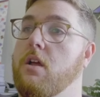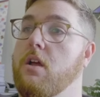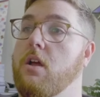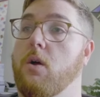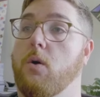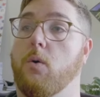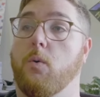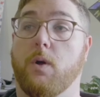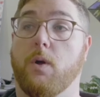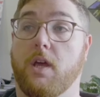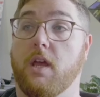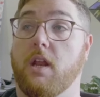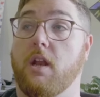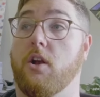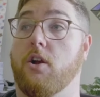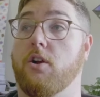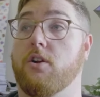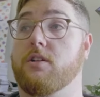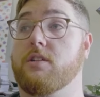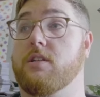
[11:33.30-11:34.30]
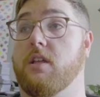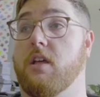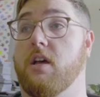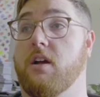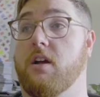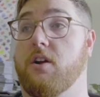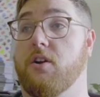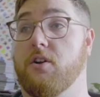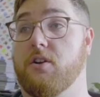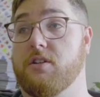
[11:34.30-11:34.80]
We get an
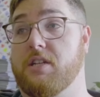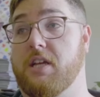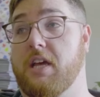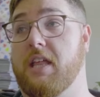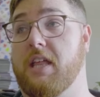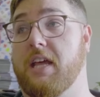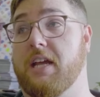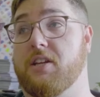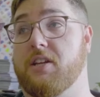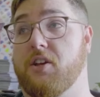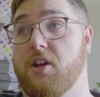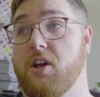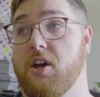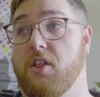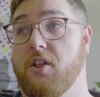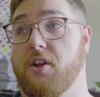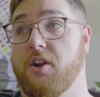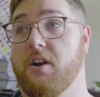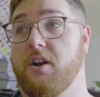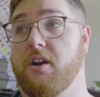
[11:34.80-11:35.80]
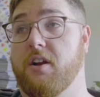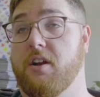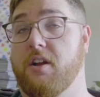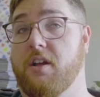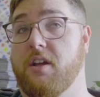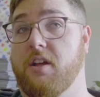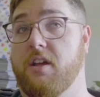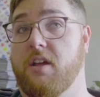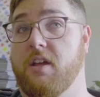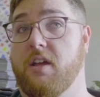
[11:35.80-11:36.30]
Ursula, or as I like to call her,
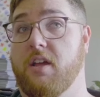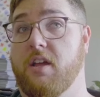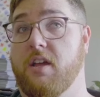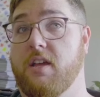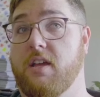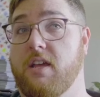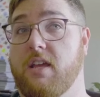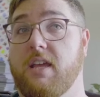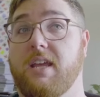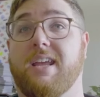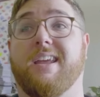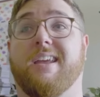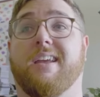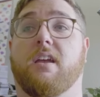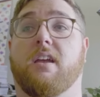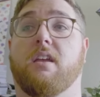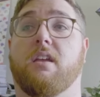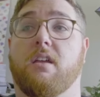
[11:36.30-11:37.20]
Ink.